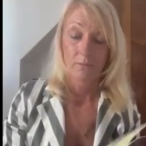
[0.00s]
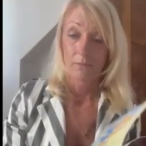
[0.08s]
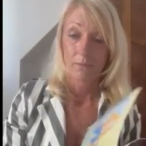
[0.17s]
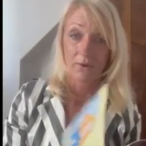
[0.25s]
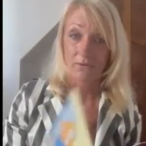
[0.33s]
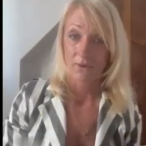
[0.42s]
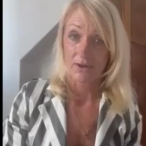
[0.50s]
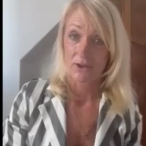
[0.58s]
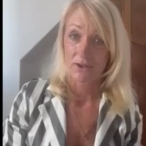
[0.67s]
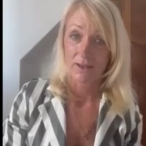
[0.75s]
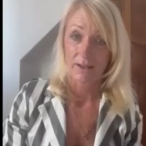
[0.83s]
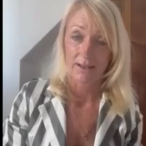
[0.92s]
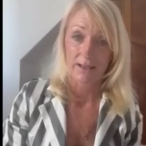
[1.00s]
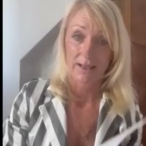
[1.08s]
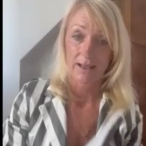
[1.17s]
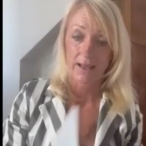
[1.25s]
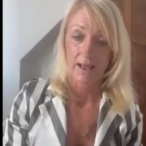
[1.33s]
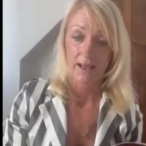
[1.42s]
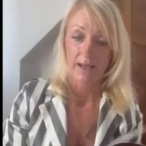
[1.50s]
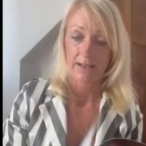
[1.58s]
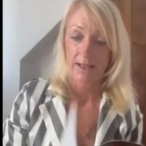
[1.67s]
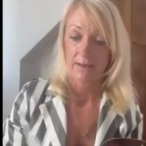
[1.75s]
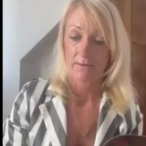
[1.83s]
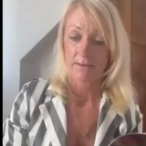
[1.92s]
professionally
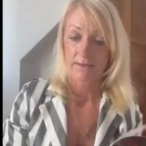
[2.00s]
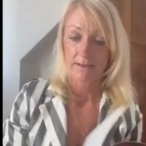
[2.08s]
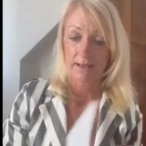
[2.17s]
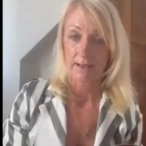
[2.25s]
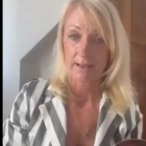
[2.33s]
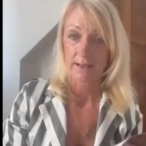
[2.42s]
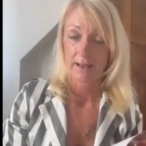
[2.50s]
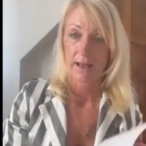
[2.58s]
and everything